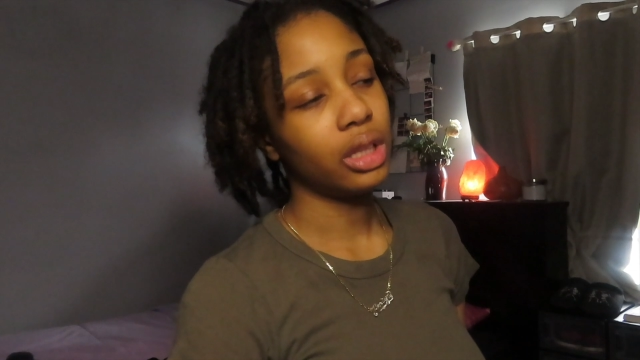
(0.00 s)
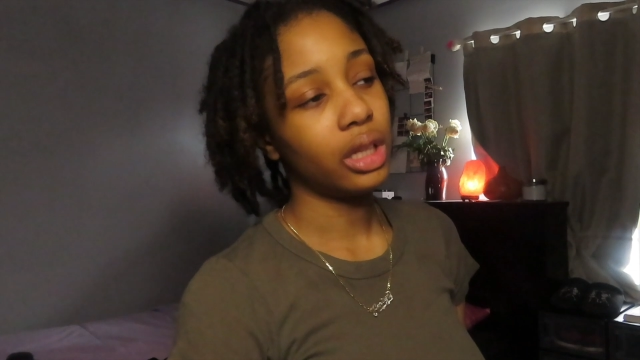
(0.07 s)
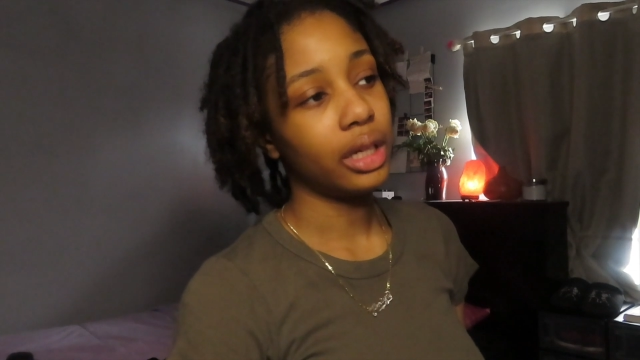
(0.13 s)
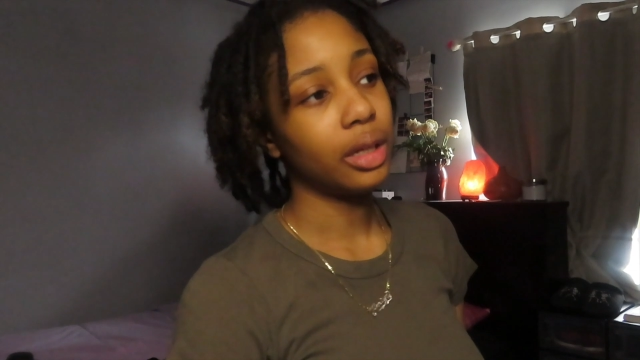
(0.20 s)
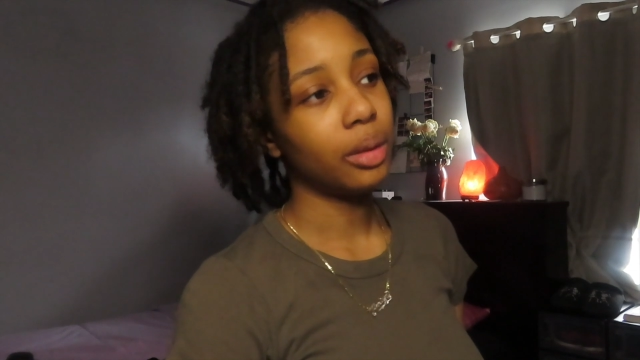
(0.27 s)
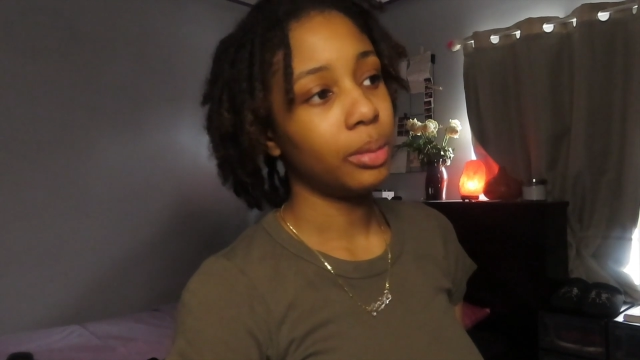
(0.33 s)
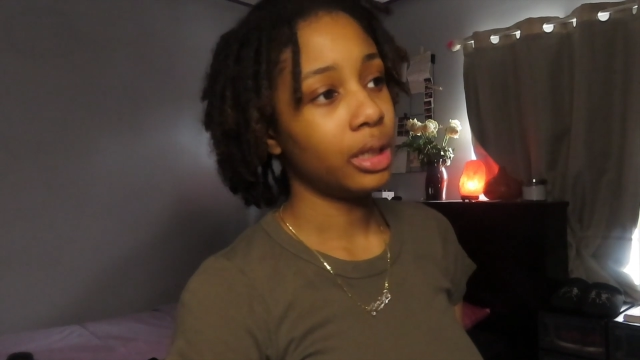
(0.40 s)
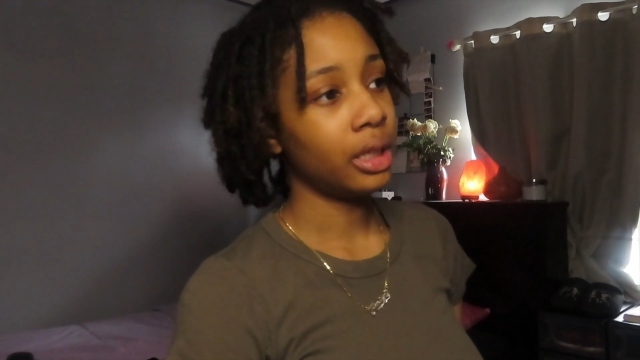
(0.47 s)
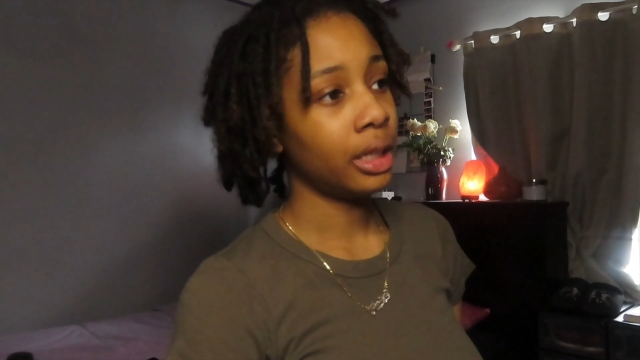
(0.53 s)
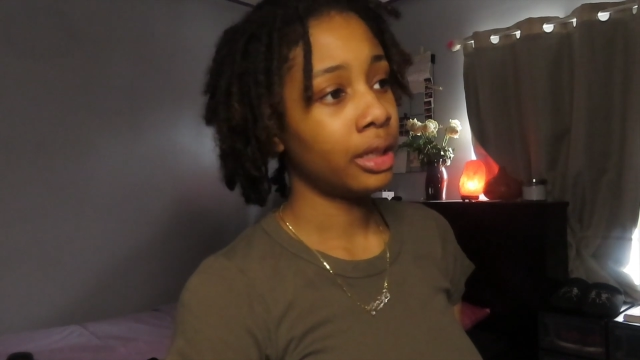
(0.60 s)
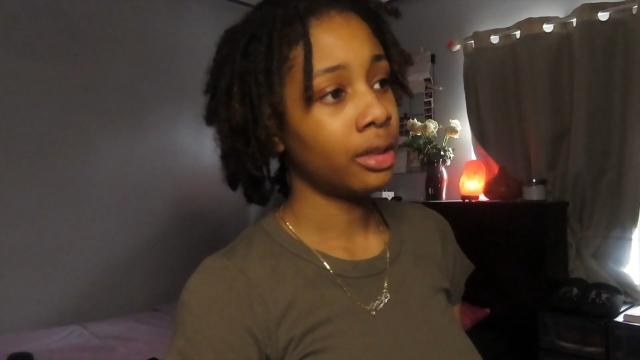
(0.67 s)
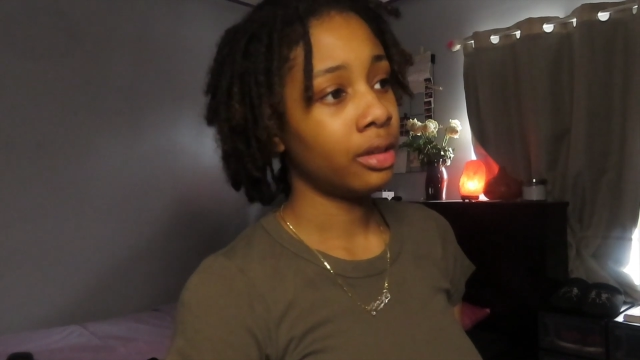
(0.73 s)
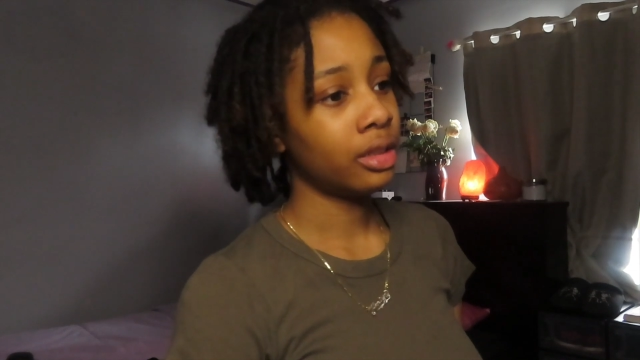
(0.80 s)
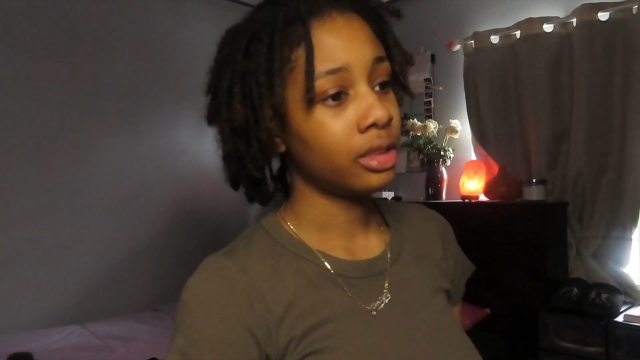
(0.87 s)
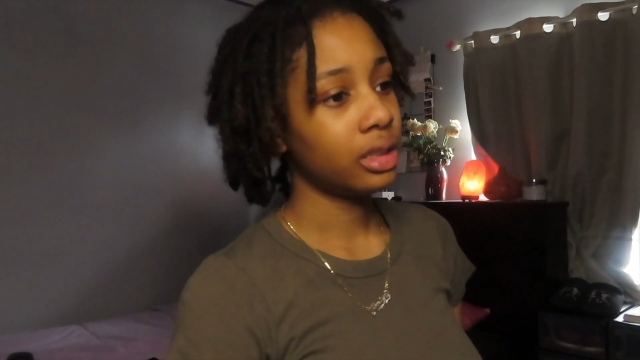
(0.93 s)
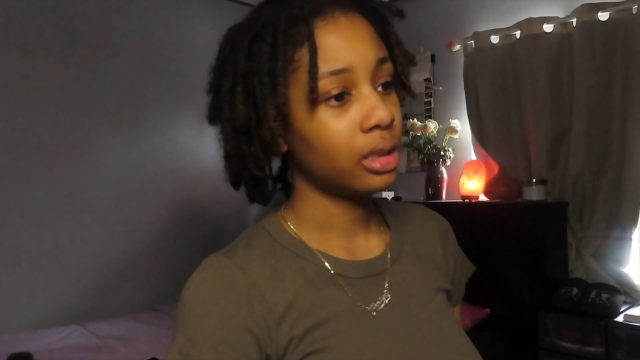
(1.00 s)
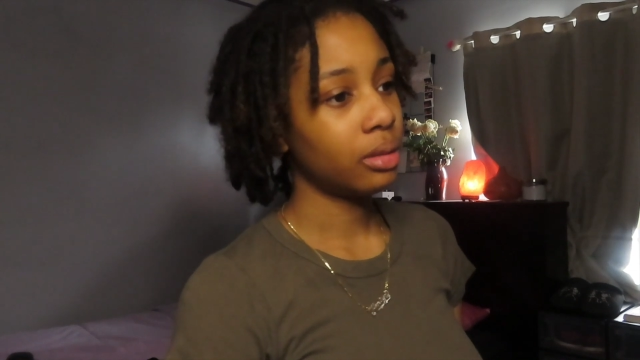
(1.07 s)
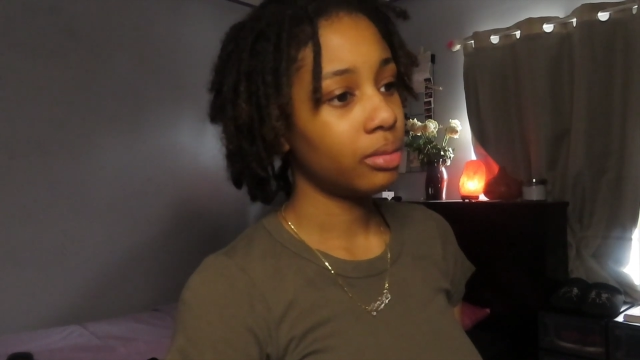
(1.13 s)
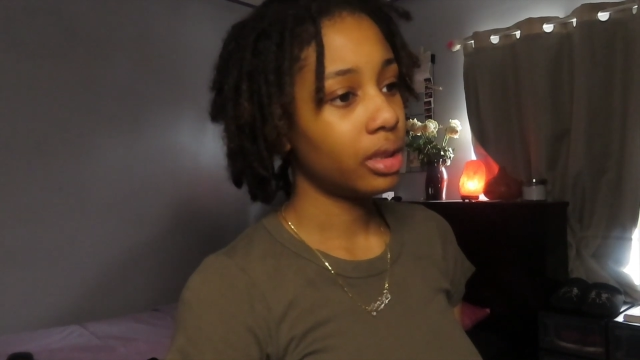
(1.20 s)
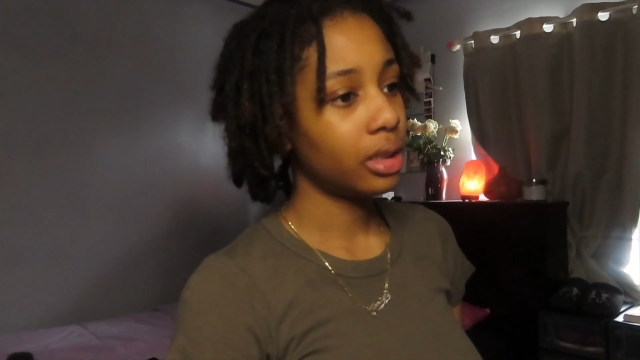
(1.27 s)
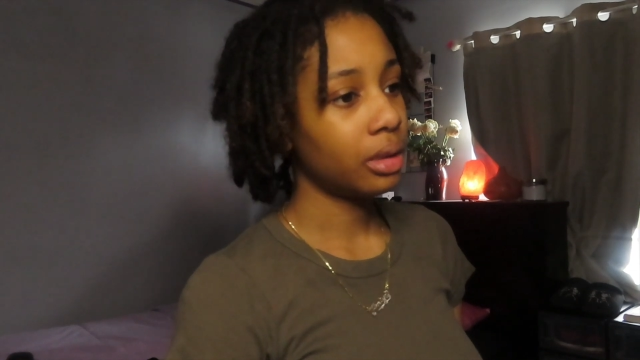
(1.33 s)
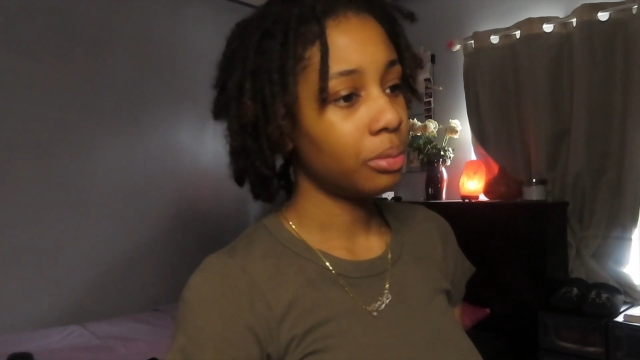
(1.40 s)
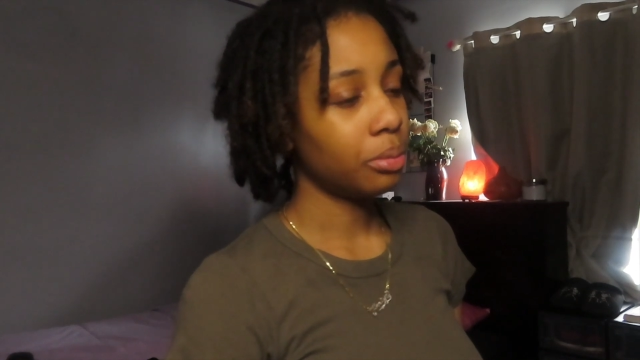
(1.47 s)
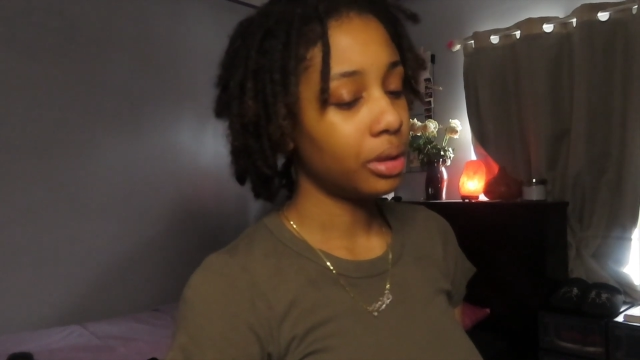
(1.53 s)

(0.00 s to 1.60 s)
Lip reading: with like a banana or something,